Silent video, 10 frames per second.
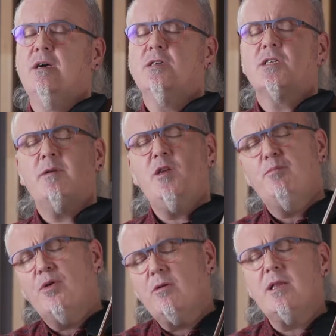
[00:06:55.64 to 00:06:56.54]
So when you
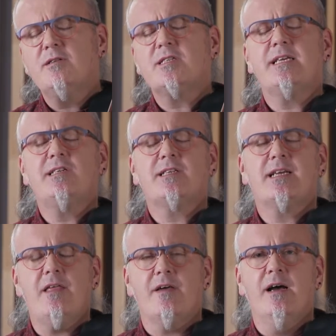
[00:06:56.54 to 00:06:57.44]
put all those things
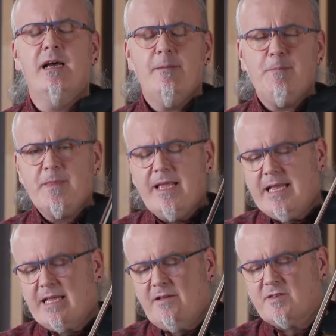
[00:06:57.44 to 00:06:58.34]
together,
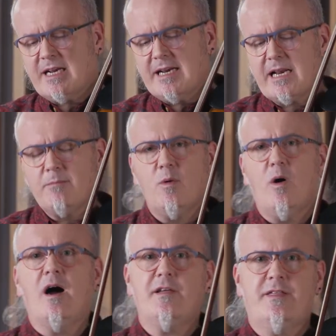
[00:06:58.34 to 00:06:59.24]
it gives a little
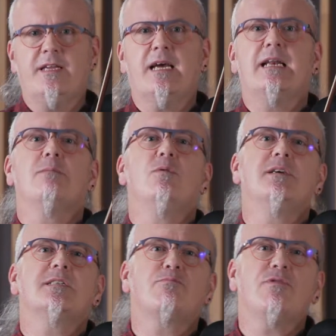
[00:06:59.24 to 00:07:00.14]
more, I think, a little more
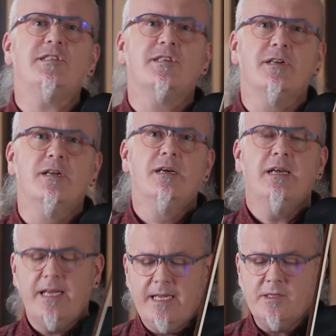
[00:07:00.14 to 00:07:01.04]
expression
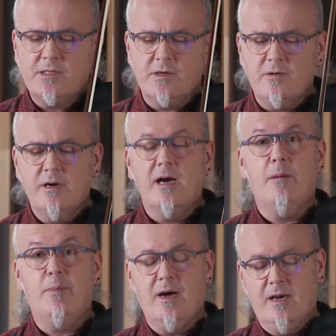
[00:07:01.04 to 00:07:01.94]
into a
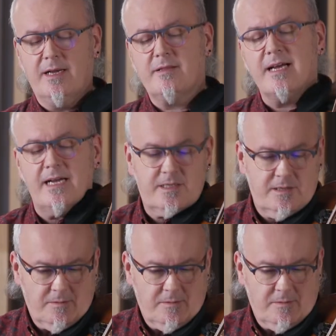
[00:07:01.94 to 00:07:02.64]
bar like that.